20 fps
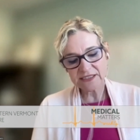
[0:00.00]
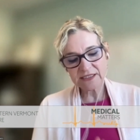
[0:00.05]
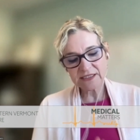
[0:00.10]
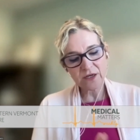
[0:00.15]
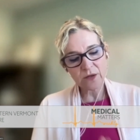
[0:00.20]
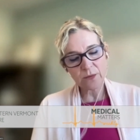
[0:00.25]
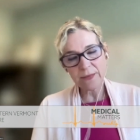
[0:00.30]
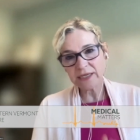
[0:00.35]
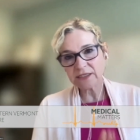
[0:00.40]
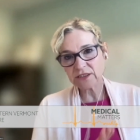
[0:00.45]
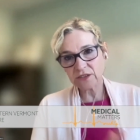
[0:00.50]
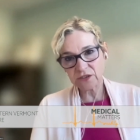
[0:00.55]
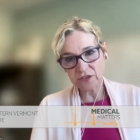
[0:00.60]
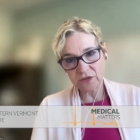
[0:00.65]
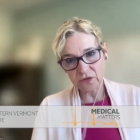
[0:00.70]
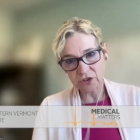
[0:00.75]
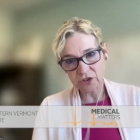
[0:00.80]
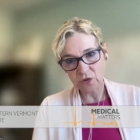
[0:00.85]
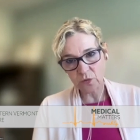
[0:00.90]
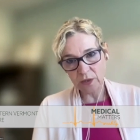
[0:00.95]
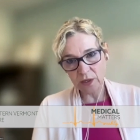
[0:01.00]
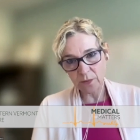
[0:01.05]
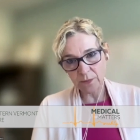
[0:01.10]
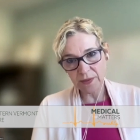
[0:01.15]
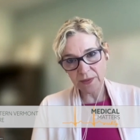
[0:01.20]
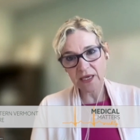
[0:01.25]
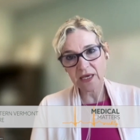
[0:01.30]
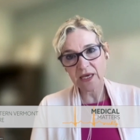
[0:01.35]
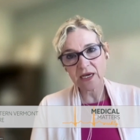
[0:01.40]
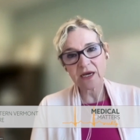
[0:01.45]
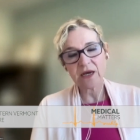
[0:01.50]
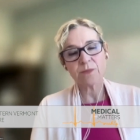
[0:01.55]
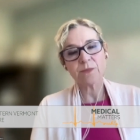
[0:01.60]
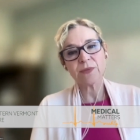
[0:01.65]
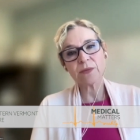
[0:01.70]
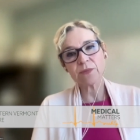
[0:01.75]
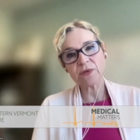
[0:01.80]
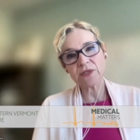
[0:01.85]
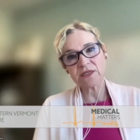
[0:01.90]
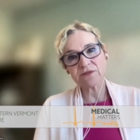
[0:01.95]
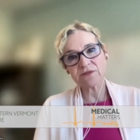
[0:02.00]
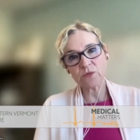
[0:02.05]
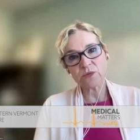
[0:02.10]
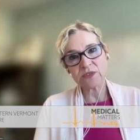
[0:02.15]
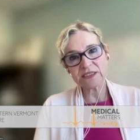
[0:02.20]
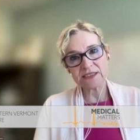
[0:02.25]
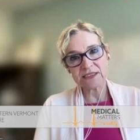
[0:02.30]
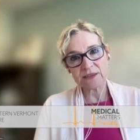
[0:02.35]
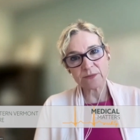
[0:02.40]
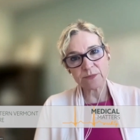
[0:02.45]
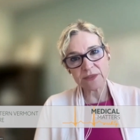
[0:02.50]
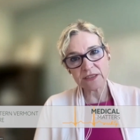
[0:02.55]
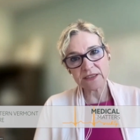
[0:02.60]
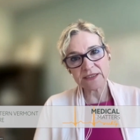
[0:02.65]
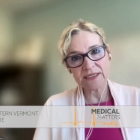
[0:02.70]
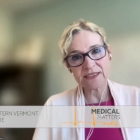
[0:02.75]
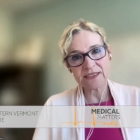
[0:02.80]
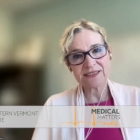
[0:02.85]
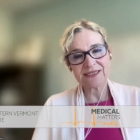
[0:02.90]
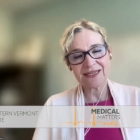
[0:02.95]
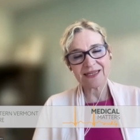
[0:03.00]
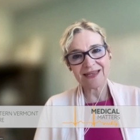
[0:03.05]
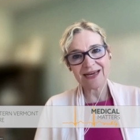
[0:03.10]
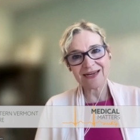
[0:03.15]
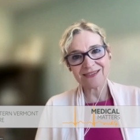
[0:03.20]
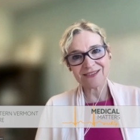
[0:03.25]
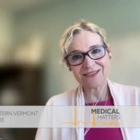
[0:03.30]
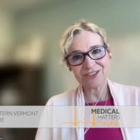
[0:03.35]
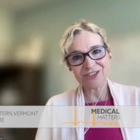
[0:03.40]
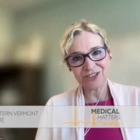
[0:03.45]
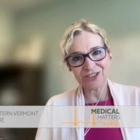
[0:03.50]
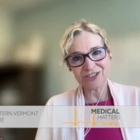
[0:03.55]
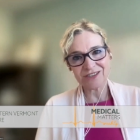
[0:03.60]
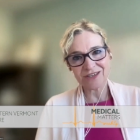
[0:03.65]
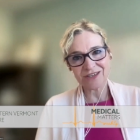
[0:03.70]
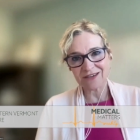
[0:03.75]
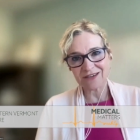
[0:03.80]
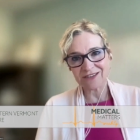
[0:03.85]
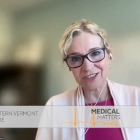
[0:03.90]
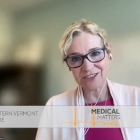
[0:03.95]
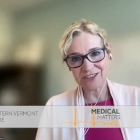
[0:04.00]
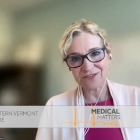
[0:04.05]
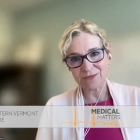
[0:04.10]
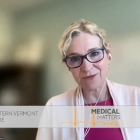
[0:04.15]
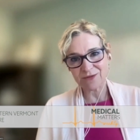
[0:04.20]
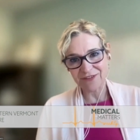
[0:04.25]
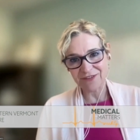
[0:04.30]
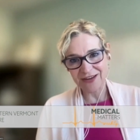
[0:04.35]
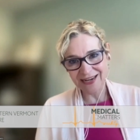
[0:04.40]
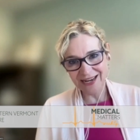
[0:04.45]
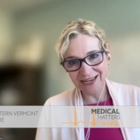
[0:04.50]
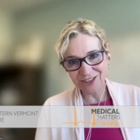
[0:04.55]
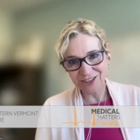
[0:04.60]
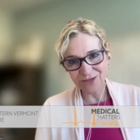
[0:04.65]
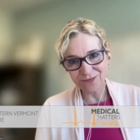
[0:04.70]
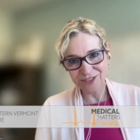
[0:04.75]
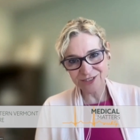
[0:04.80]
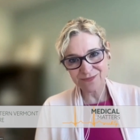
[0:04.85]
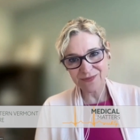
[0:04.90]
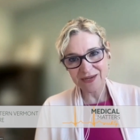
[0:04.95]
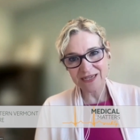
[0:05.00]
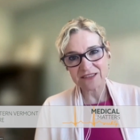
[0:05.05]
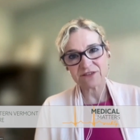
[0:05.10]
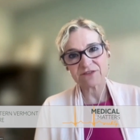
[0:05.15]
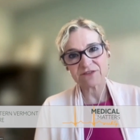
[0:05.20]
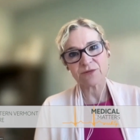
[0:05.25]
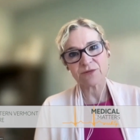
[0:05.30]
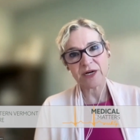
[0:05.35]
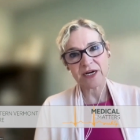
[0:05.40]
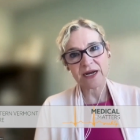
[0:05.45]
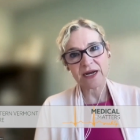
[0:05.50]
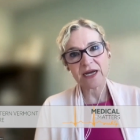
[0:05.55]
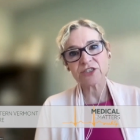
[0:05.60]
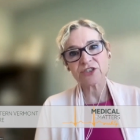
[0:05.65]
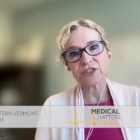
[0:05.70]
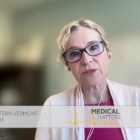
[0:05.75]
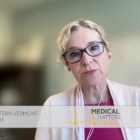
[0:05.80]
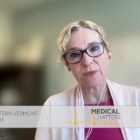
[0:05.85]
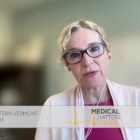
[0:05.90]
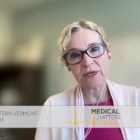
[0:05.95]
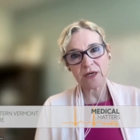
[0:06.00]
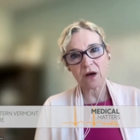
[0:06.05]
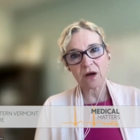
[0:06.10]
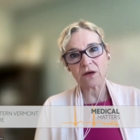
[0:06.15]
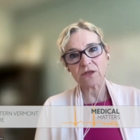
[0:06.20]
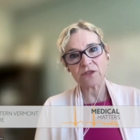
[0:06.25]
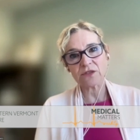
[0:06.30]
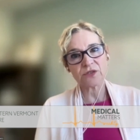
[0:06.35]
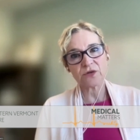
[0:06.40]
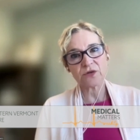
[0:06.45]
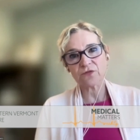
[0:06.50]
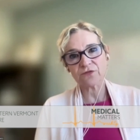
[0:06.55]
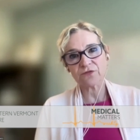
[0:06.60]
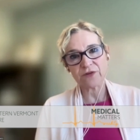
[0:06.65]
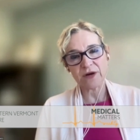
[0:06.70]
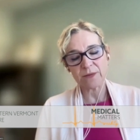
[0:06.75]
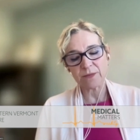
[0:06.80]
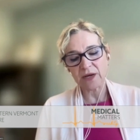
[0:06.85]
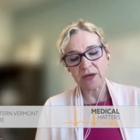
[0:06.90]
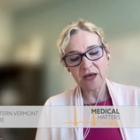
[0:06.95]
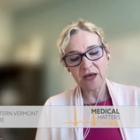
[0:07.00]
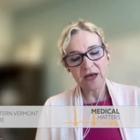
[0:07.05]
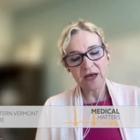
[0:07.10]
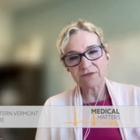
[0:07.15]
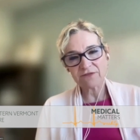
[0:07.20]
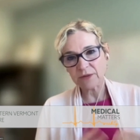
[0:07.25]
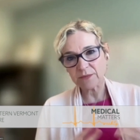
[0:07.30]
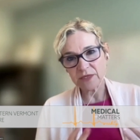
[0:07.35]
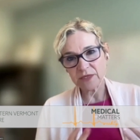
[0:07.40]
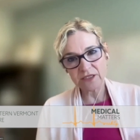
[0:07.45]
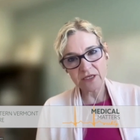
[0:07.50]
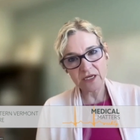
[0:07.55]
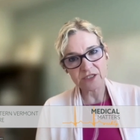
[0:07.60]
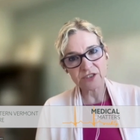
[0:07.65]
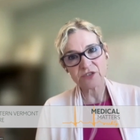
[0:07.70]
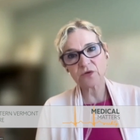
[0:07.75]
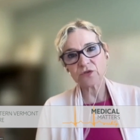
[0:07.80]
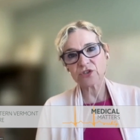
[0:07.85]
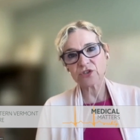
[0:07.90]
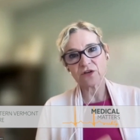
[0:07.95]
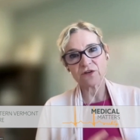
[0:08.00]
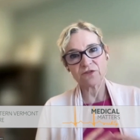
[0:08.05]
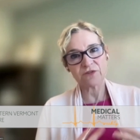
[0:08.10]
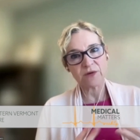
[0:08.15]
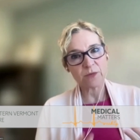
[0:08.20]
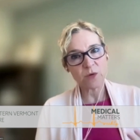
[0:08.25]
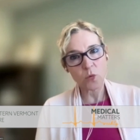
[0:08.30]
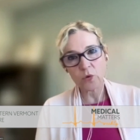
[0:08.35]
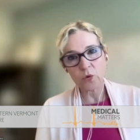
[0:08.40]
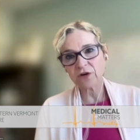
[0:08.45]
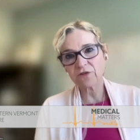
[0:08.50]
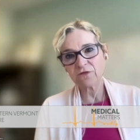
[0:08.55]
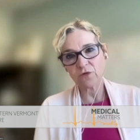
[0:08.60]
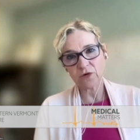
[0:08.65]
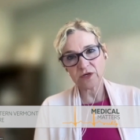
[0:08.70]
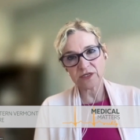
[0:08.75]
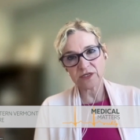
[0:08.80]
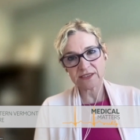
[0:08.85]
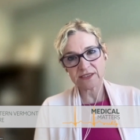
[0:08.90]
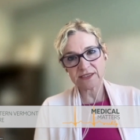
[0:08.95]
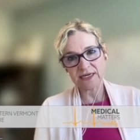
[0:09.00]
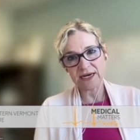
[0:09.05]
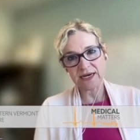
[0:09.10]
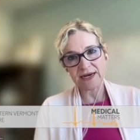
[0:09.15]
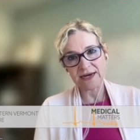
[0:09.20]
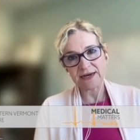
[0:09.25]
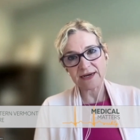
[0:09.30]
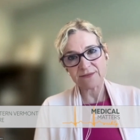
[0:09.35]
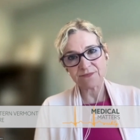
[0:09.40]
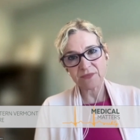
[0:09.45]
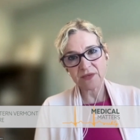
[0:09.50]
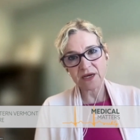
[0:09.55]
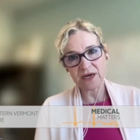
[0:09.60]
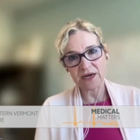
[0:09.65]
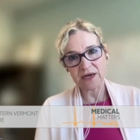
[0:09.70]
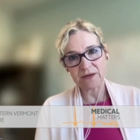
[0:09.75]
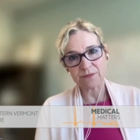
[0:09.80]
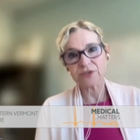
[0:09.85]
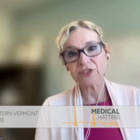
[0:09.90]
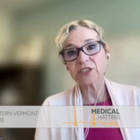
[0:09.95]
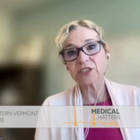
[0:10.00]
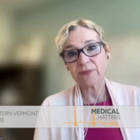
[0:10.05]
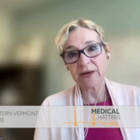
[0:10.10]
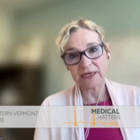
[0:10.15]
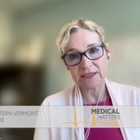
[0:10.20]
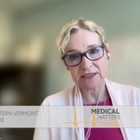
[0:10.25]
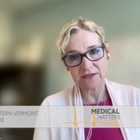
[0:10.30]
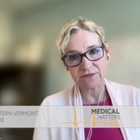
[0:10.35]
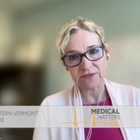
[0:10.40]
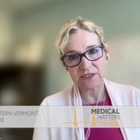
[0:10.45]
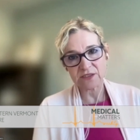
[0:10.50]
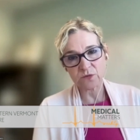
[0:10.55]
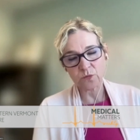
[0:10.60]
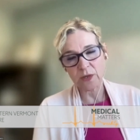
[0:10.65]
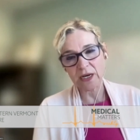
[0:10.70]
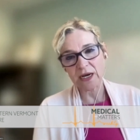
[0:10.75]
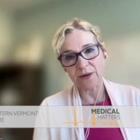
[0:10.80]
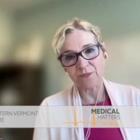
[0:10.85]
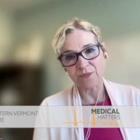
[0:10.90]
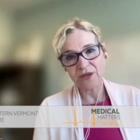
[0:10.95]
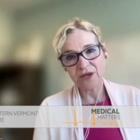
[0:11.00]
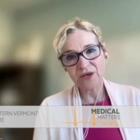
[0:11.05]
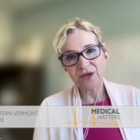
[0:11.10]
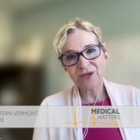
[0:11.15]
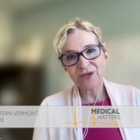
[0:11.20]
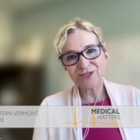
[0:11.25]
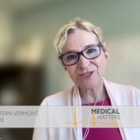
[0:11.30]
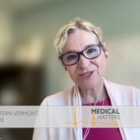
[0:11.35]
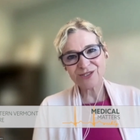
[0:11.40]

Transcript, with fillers: physical, mental, social well being of people living with disabilities, that's good, not just from a financial perspective from our country, but also from, from a, a social, from a workforce uh, uh, perspective as well.